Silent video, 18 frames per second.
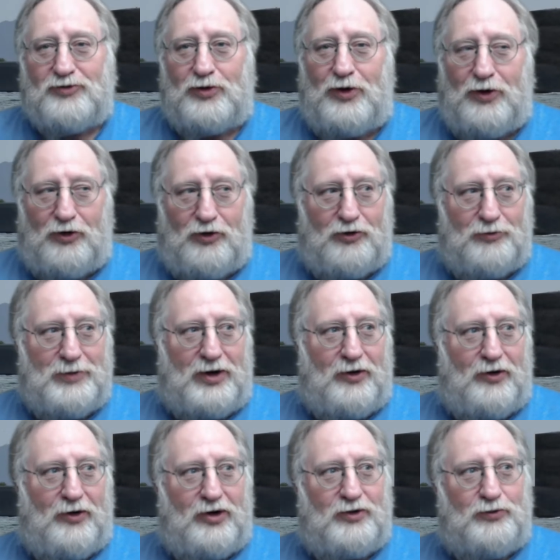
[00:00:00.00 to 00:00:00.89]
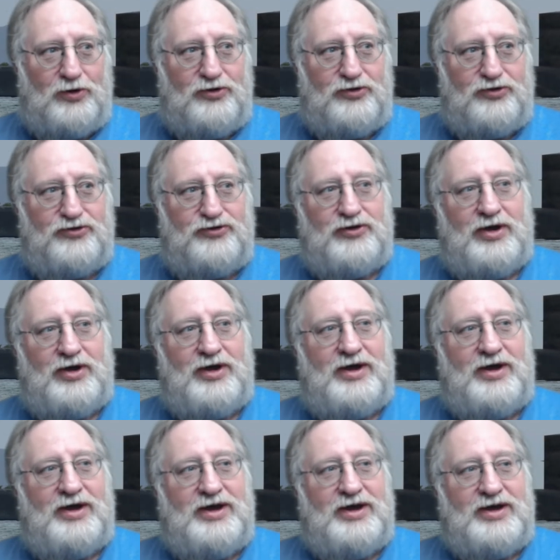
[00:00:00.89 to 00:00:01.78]
home, Eric was
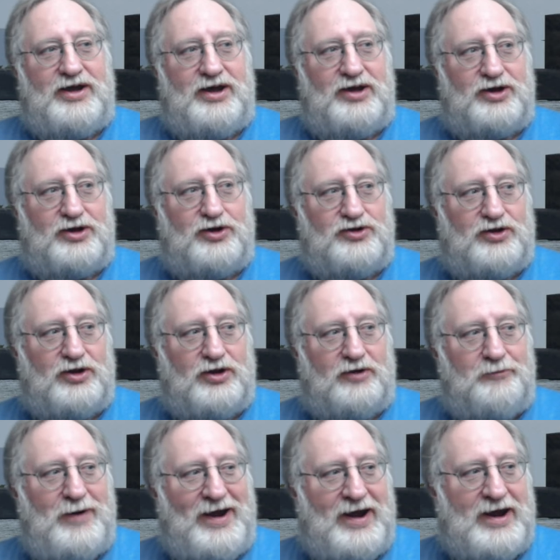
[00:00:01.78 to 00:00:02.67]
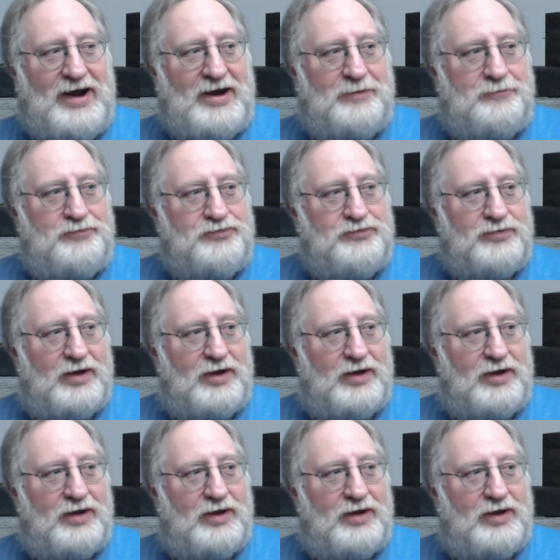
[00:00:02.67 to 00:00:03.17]
in a good deal of pain,